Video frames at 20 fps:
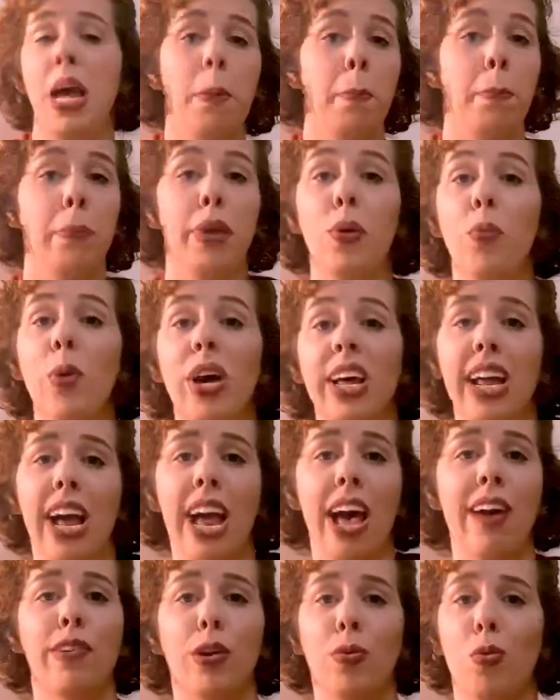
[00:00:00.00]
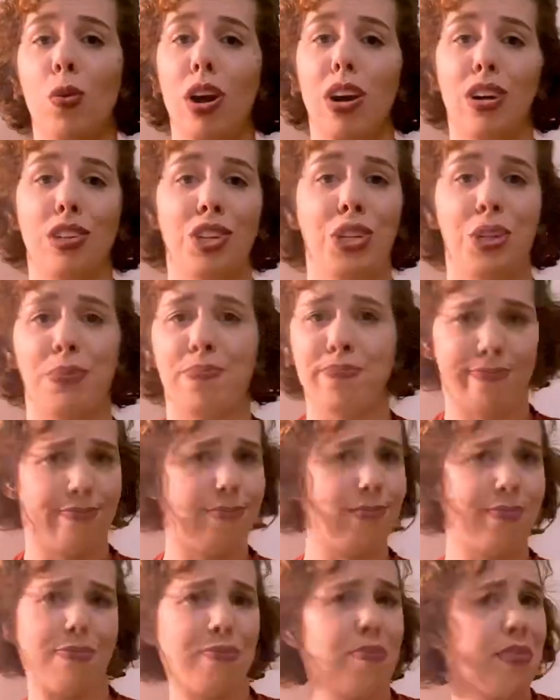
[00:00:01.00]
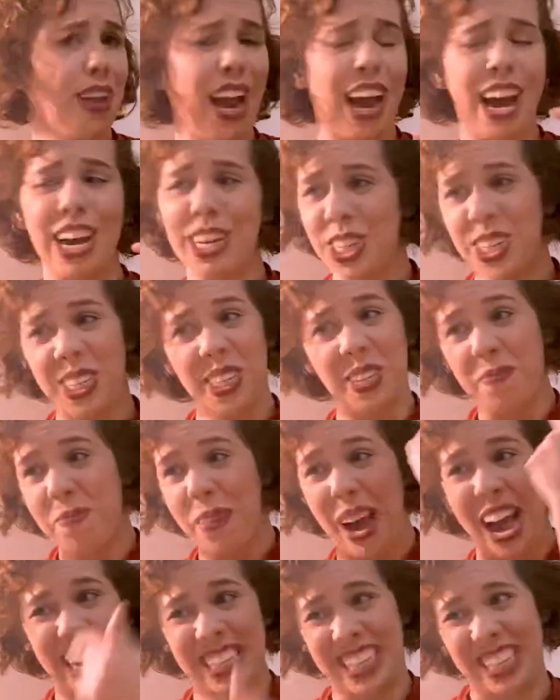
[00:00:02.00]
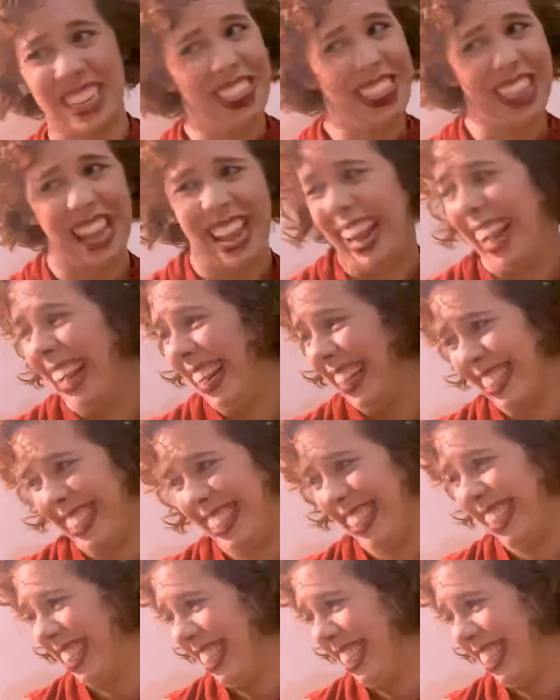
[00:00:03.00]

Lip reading: Me when I have a crush, I just imagine things.